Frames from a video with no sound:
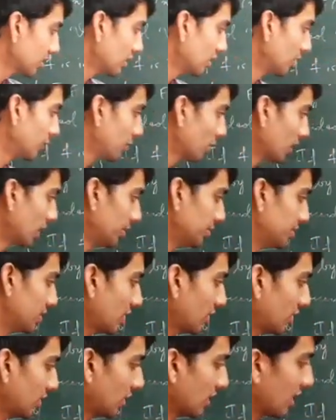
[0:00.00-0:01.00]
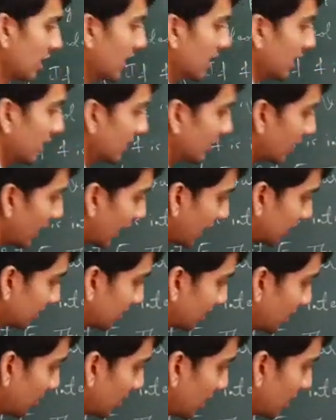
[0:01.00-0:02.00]
if you observe the
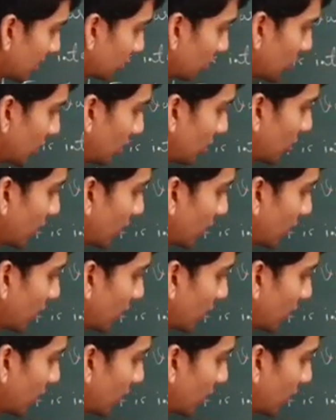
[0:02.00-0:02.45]
xi minus 1